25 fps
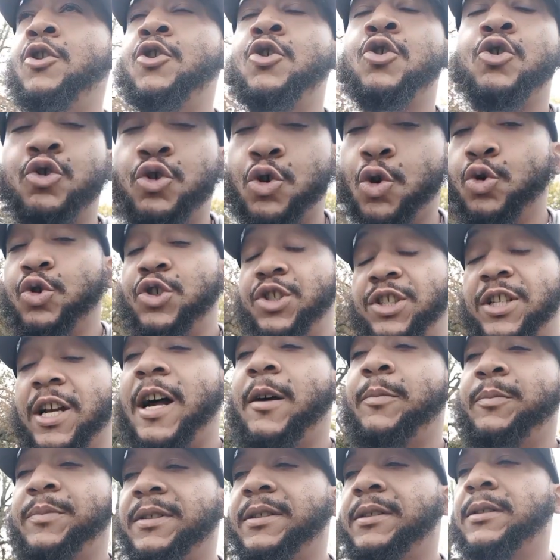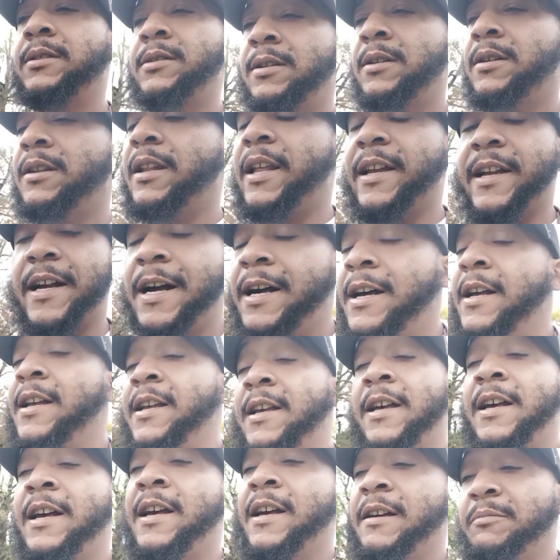Go shopping. Like,
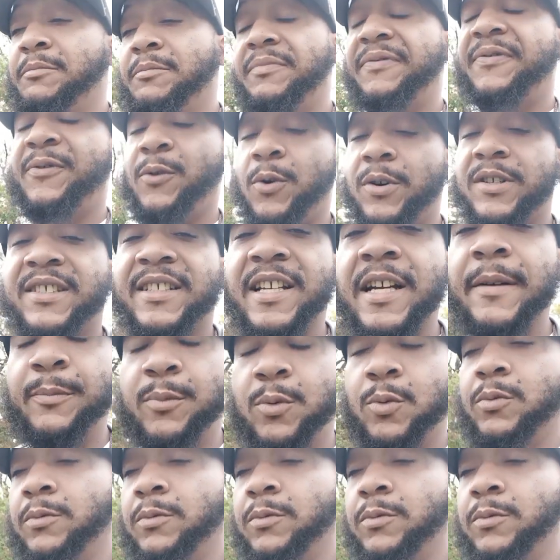for example,